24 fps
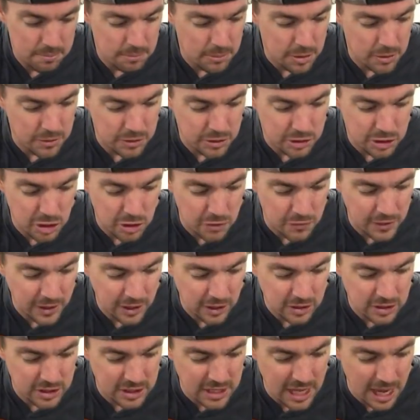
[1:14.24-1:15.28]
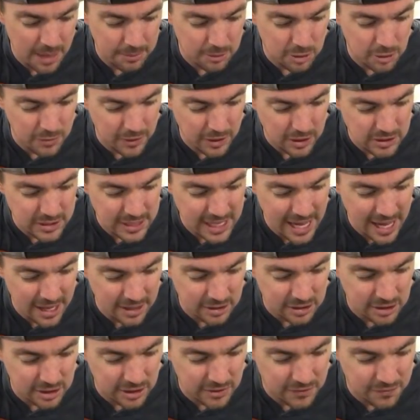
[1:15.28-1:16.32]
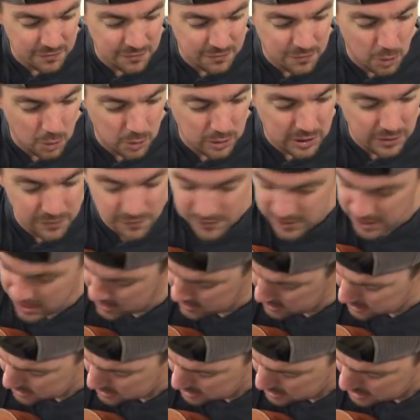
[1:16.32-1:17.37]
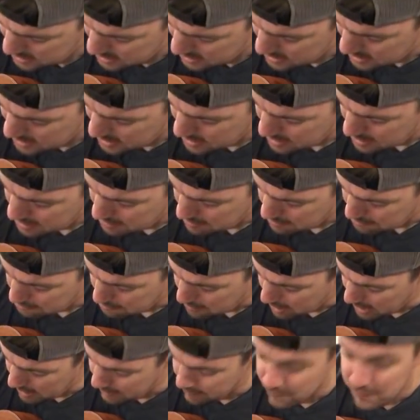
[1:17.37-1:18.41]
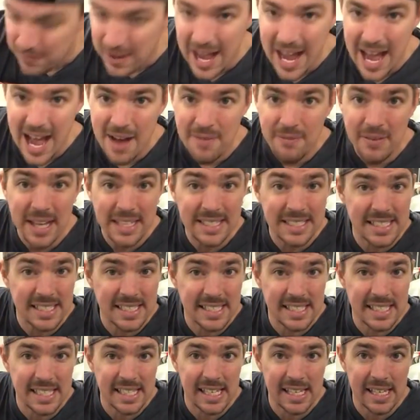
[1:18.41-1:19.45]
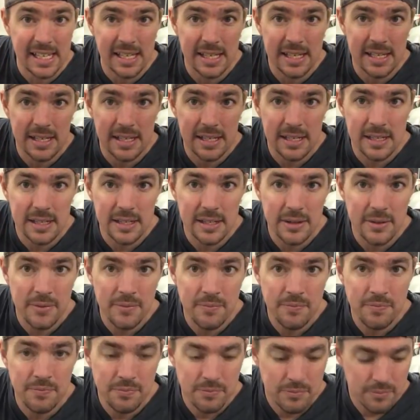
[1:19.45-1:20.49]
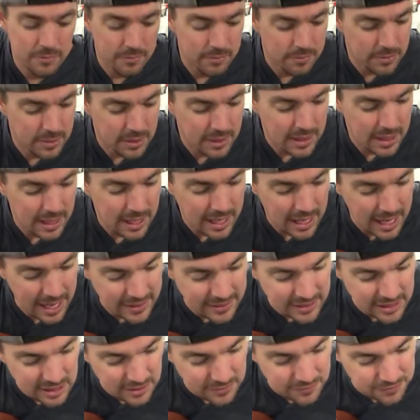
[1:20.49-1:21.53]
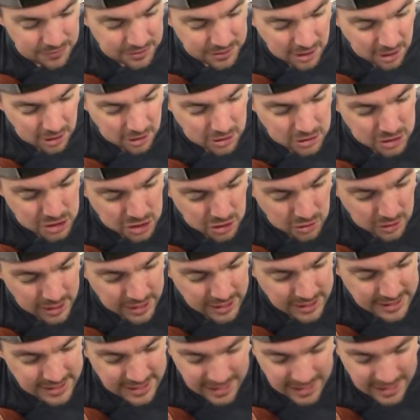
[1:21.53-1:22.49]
Move the top two fingers down to the fourth and fifth. Bottom five, that's a C. And then the third string,